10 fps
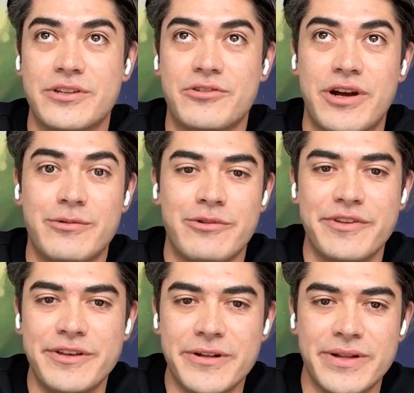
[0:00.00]
is to try to
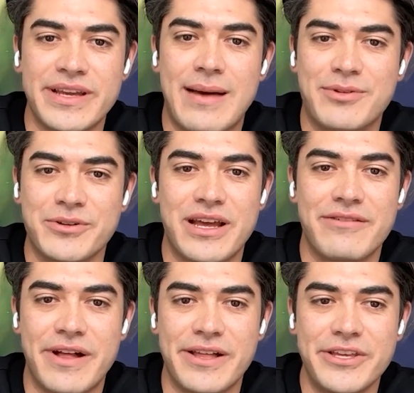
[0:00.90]
reveal and capture
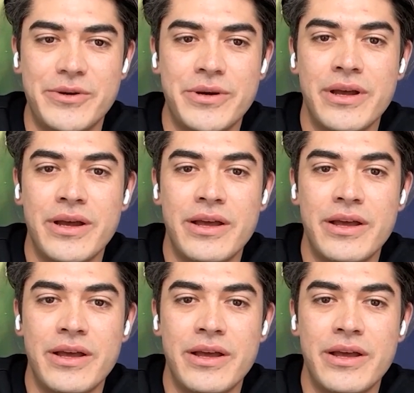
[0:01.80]
that value